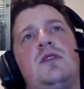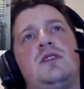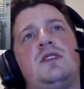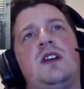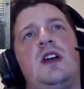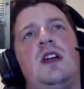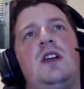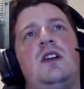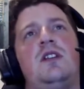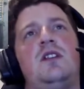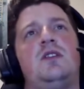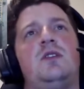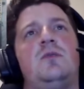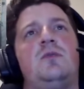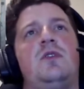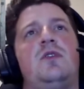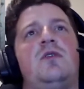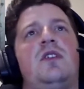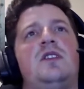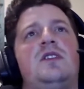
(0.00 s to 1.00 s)
starting at the top
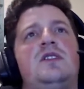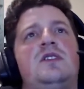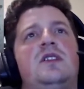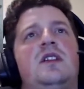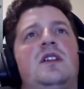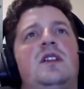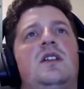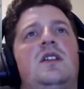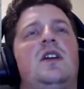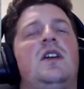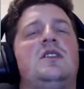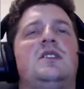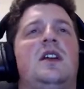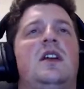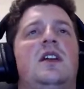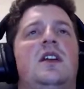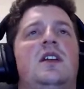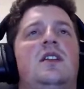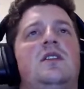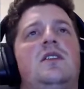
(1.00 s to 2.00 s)
of the crest again.
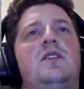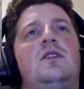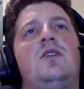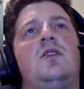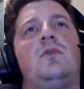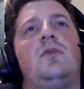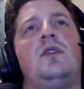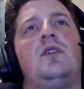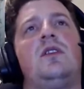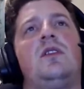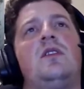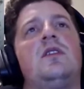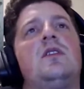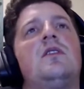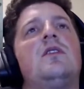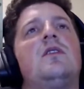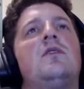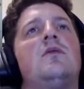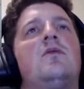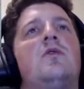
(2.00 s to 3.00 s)
Starting at the top of
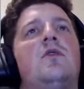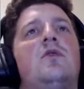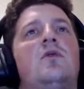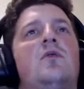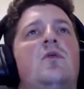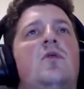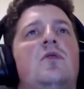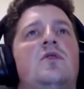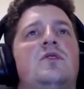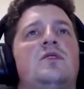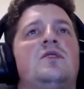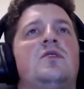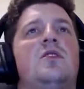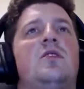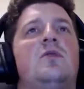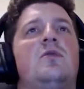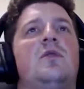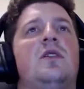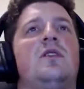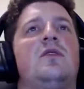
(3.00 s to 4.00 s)
the what was
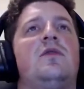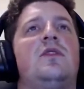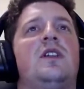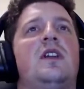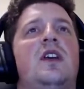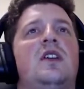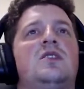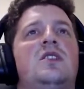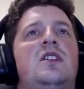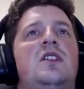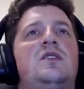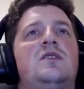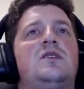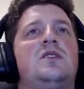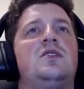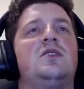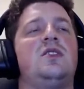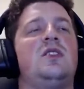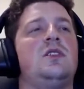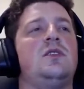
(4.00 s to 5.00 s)
turn 1 for Cash Kings
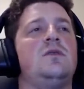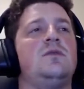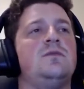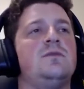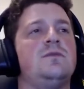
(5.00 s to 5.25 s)
this year.